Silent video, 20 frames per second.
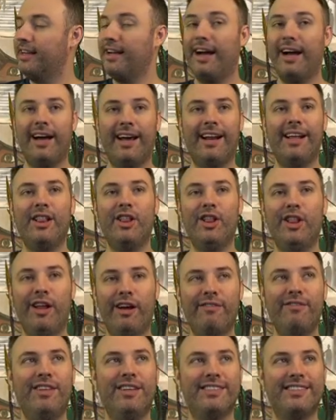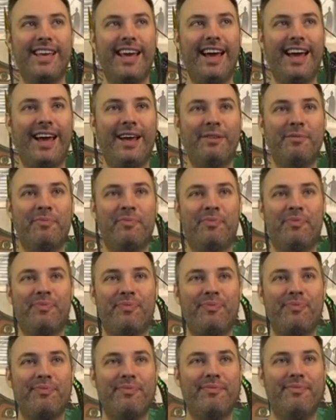God, I love this cat.
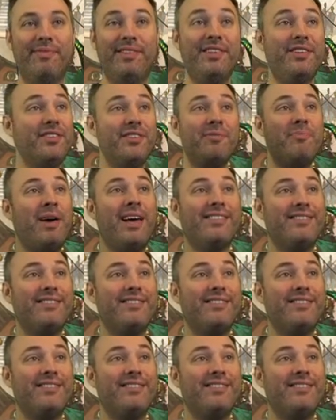This is the